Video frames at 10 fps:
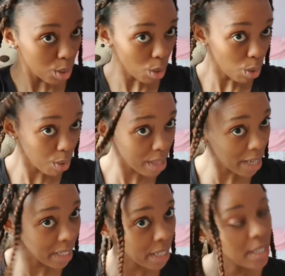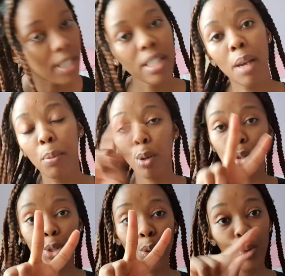So that is step
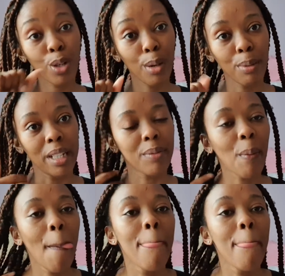2 complete.